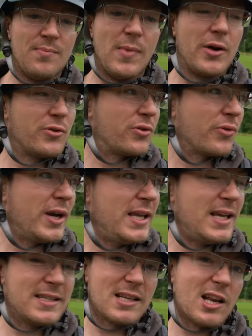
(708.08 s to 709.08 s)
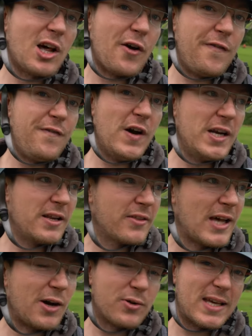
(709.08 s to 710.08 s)
Mode three is a lot of fun.
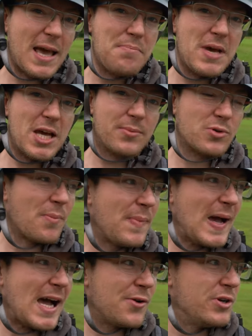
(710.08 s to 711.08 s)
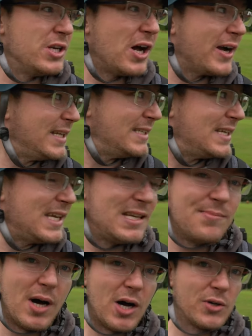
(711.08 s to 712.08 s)
That'll get me up to about
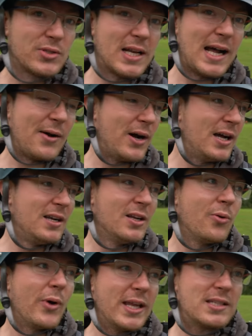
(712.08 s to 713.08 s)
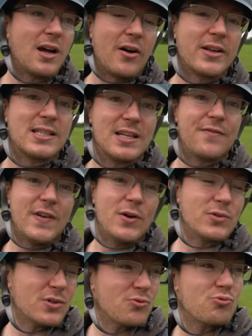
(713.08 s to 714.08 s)
nineteen miles an hour, which honestly
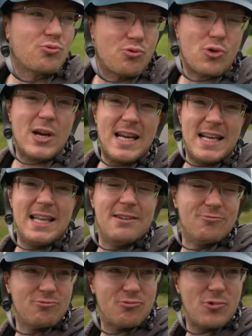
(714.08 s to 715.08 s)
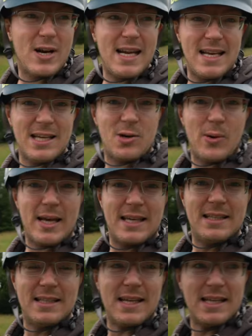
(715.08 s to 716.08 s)
feels really, really
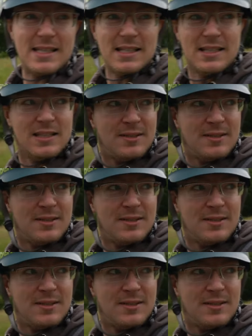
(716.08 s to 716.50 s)
quick indeed.